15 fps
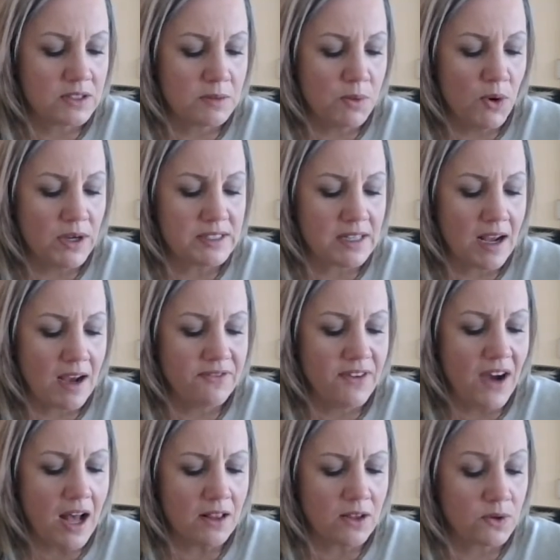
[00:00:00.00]
The boys and I
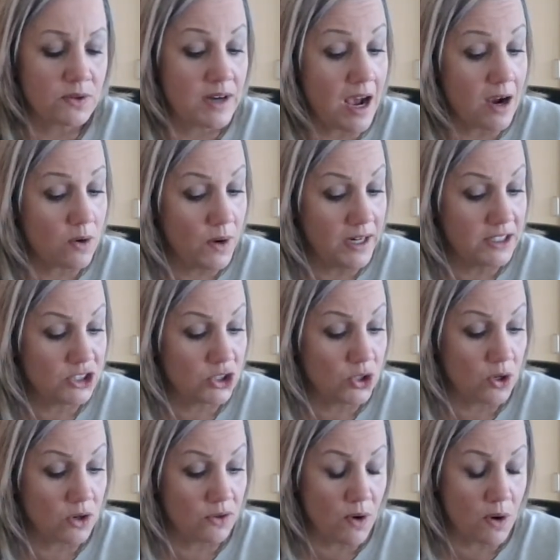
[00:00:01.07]
followed, not quite
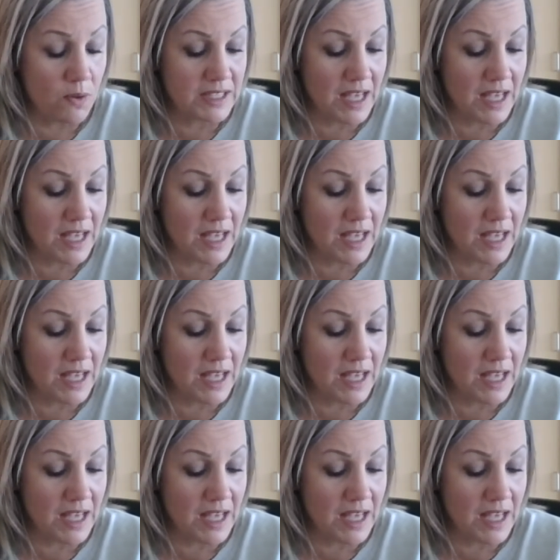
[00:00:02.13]
sure of what was